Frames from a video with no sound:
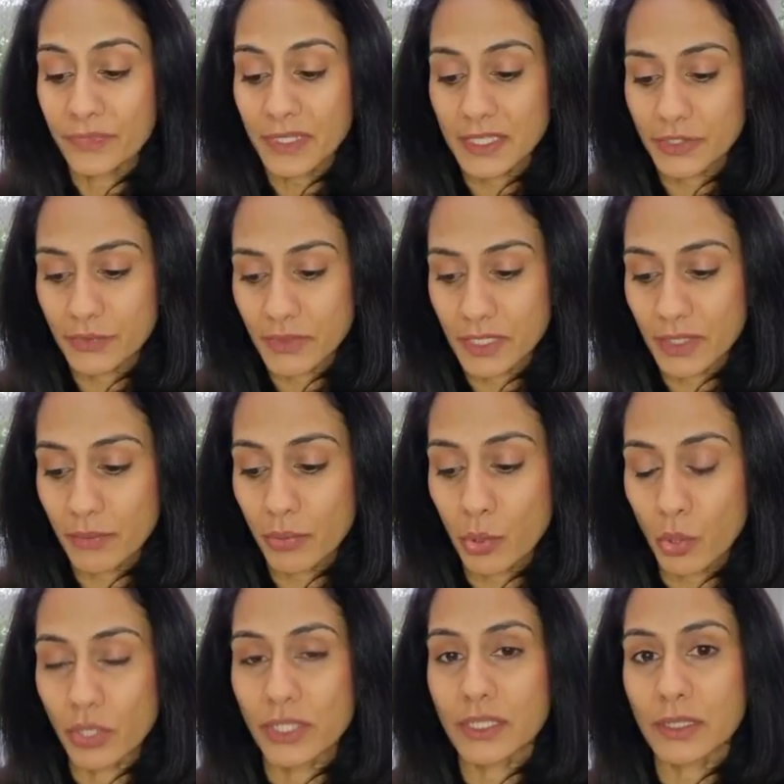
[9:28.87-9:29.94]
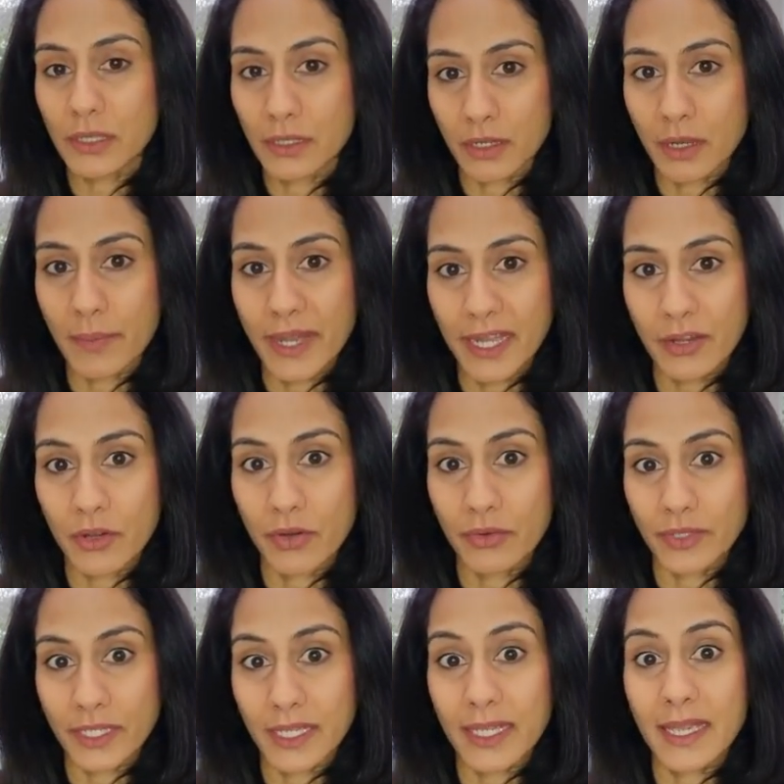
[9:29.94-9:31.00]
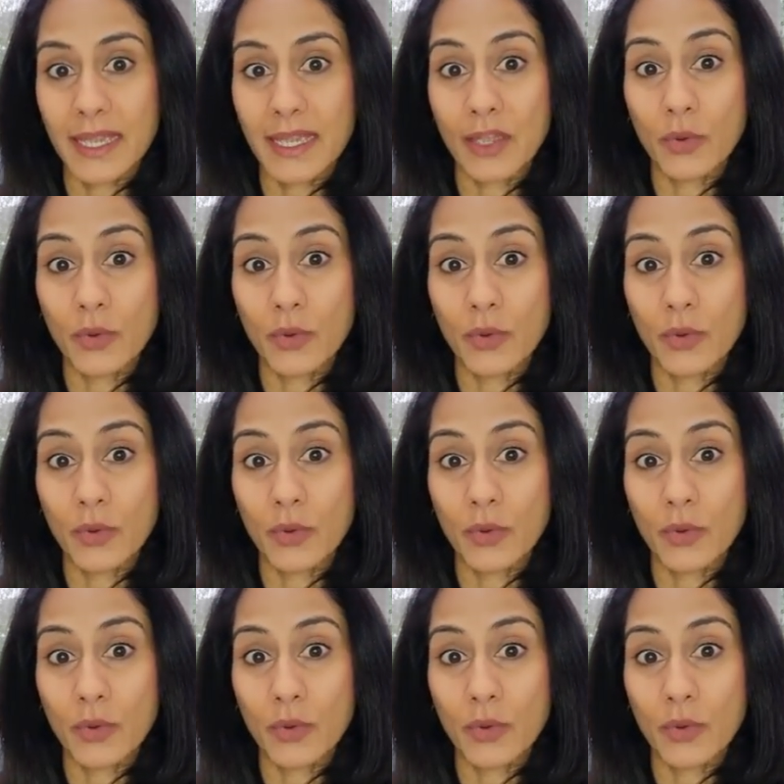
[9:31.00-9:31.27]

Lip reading: It's really important to look back on it